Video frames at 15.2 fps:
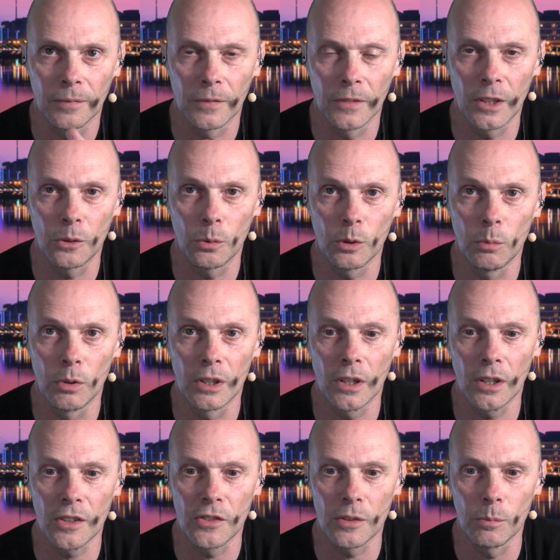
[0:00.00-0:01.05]
That would be
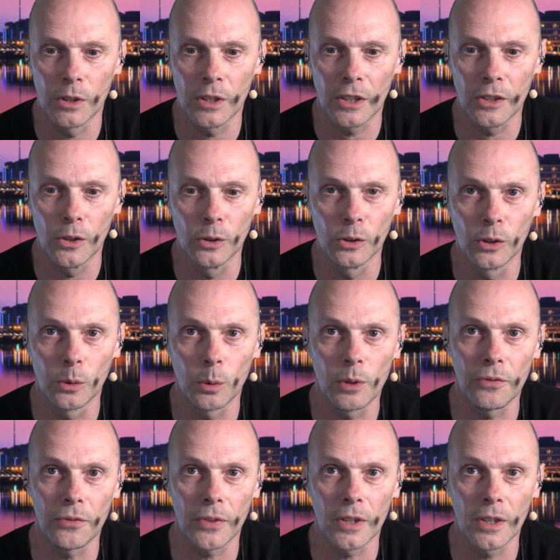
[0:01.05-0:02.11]
nice, but I don't know
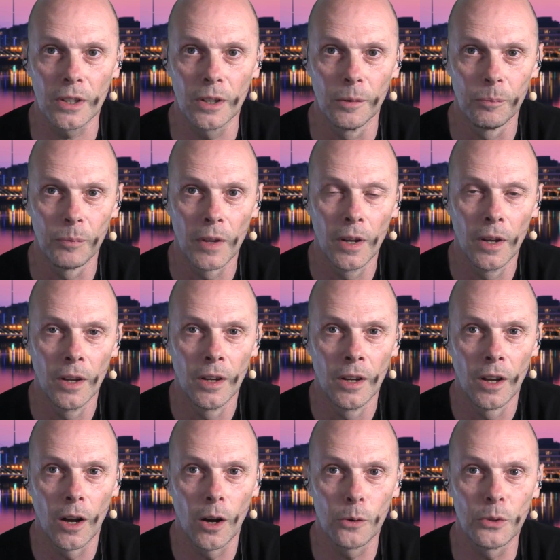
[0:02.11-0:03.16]
if
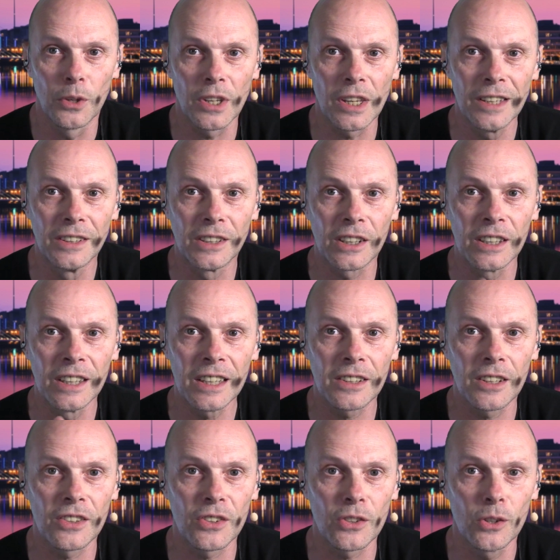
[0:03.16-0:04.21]
how the
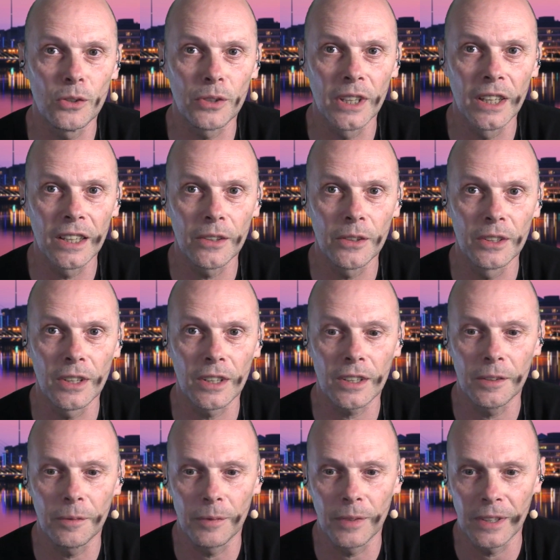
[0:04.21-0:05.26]
internet is over there in
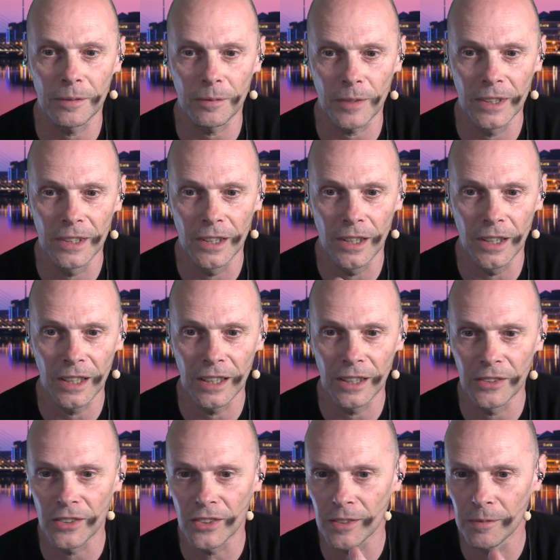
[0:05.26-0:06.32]
the
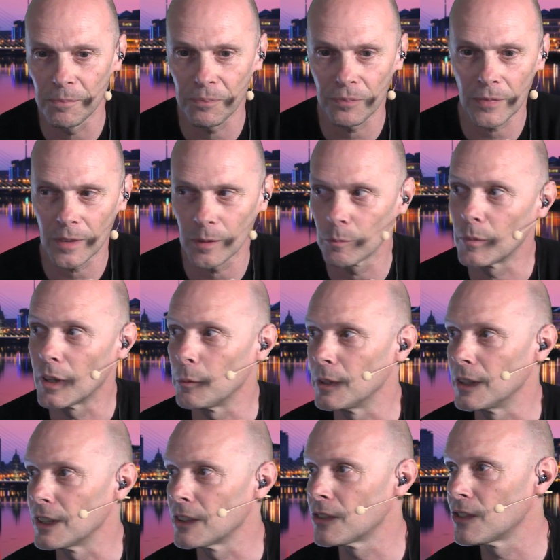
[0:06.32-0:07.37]
Highlands.
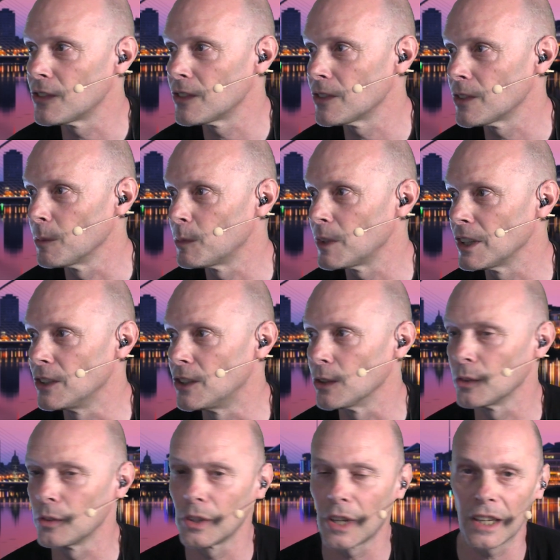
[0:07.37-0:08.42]
Maybe that's something
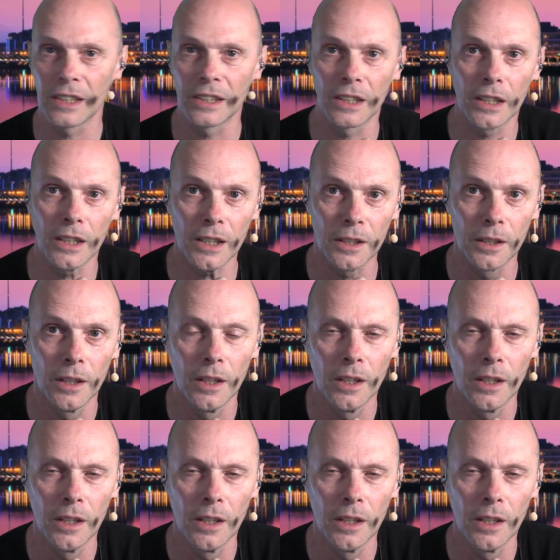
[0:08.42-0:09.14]
John can.